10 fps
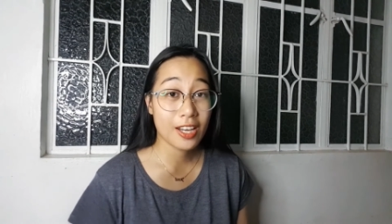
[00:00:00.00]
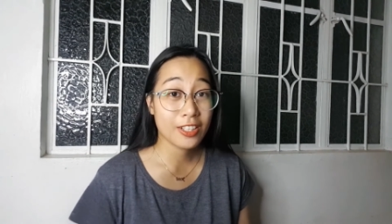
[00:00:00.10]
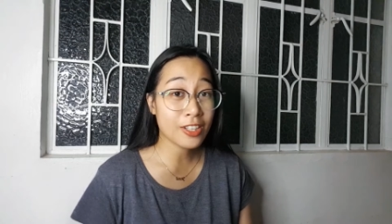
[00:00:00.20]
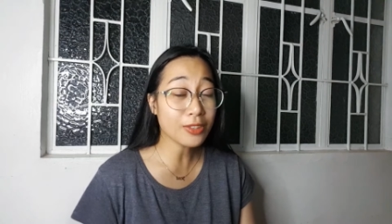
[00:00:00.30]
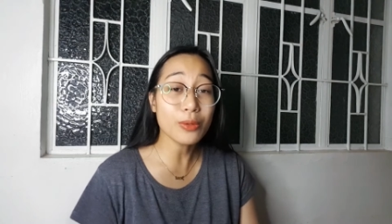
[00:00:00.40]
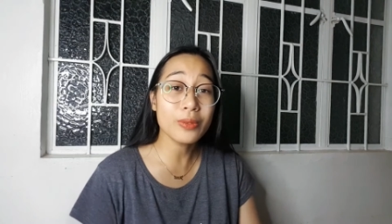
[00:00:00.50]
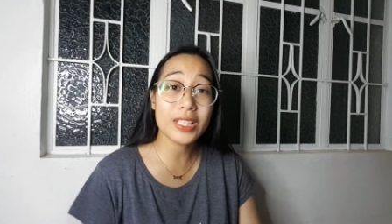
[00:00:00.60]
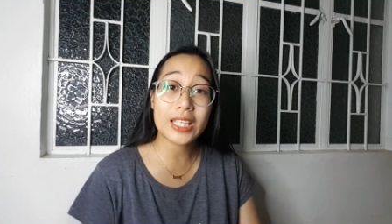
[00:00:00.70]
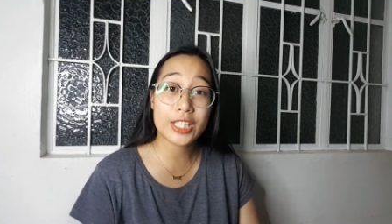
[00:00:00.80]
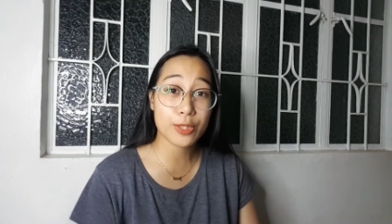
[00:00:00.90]
Not
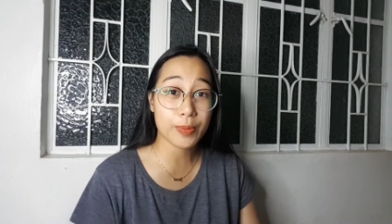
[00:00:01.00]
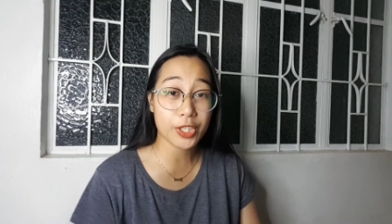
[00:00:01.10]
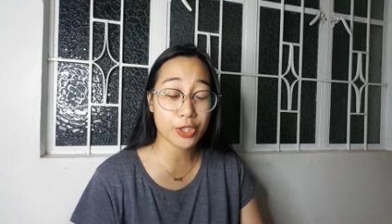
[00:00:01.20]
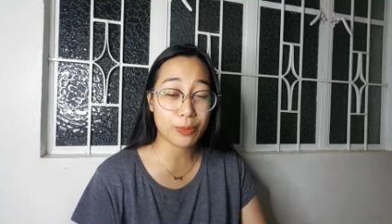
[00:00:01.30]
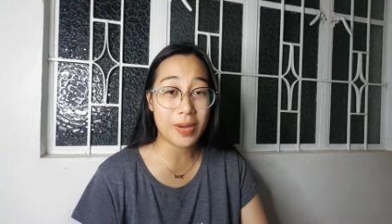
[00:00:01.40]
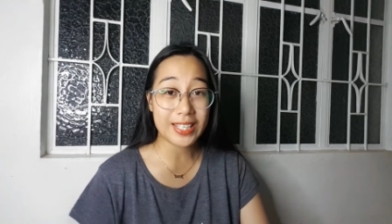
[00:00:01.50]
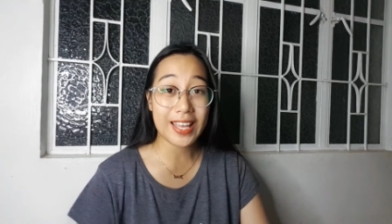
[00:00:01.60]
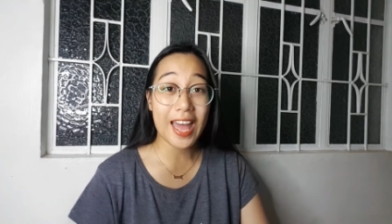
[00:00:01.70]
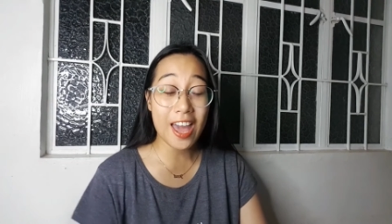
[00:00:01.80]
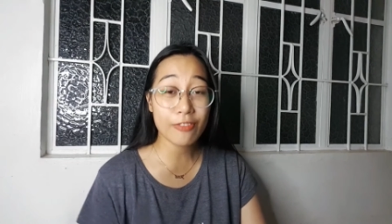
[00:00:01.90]
only in this period, but
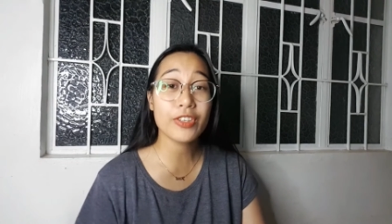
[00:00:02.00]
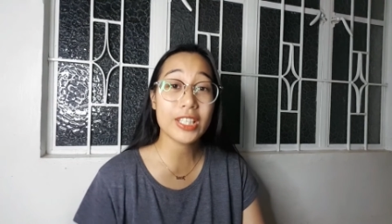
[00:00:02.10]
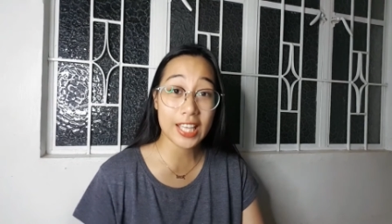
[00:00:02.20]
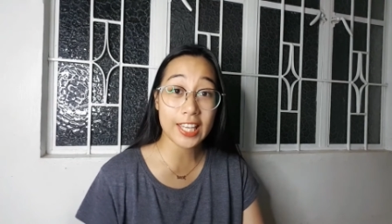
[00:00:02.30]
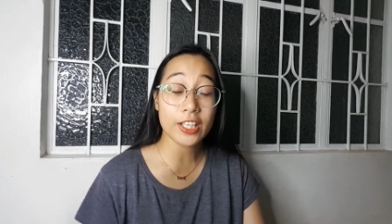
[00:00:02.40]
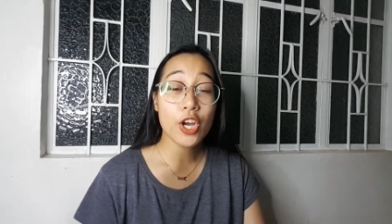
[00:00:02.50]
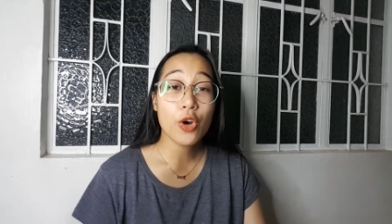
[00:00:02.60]
every day,